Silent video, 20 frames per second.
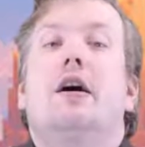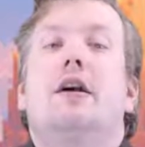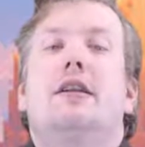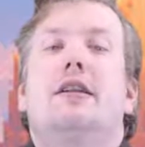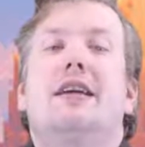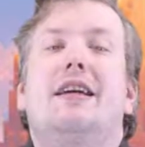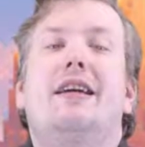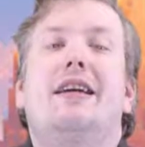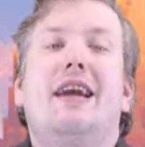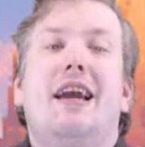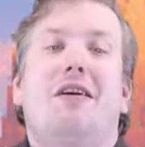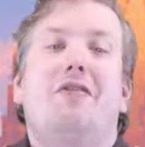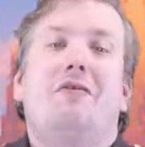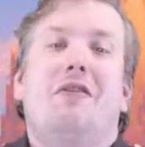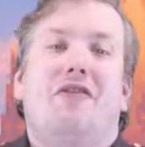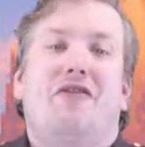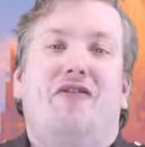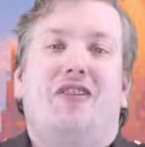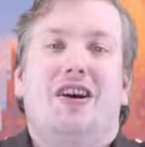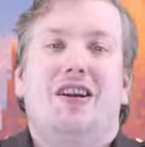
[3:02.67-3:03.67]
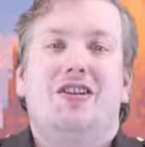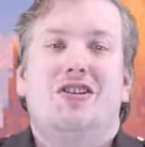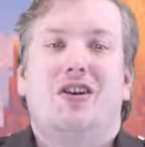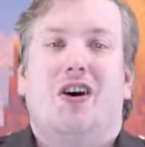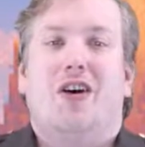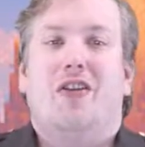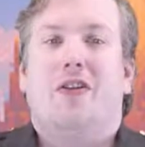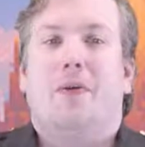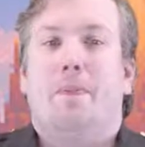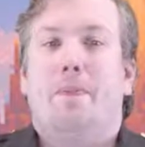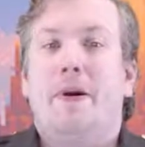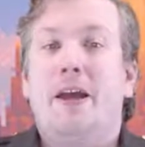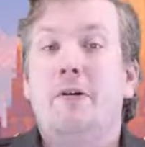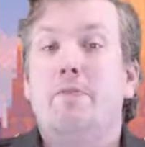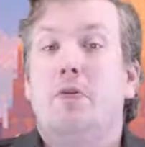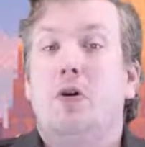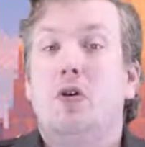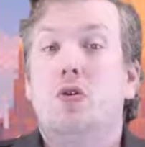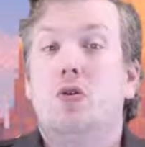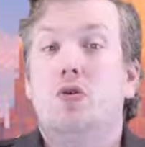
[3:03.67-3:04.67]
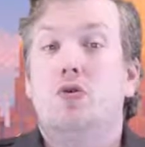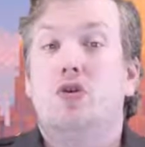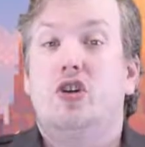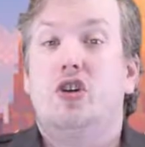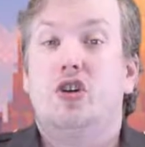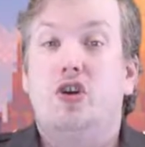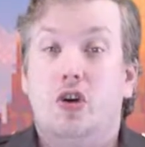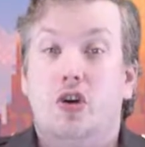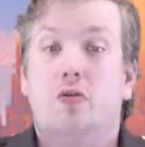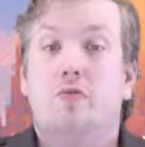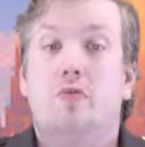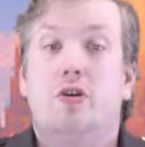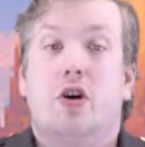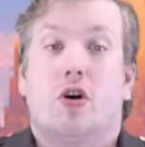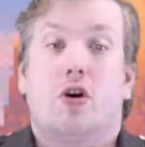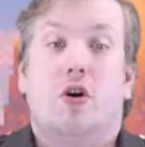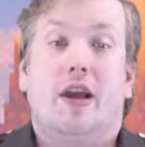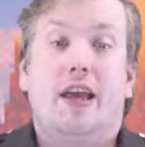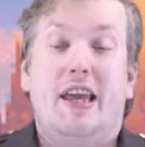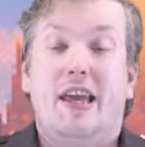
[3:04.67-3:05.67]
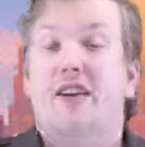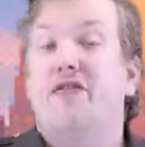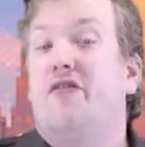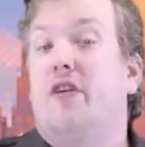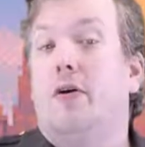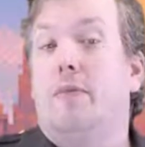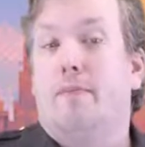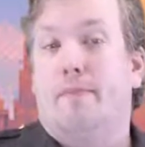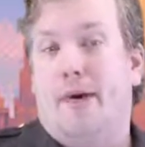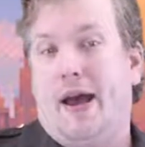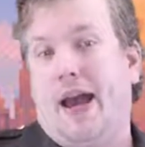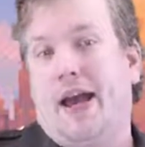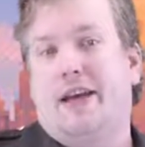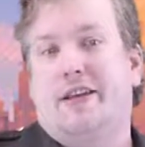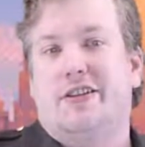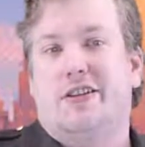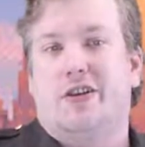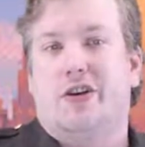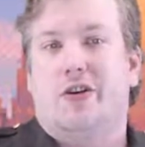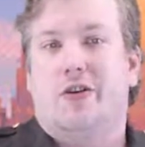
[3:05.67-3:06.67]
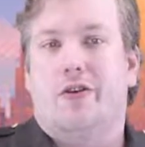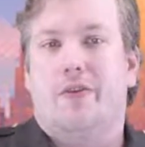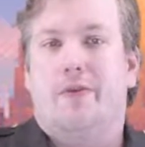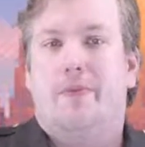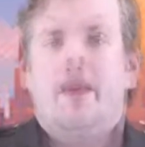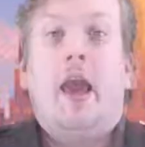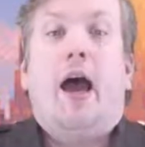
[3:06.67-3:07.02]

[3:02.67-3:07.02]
to get revenge on the people who doomed her evil master.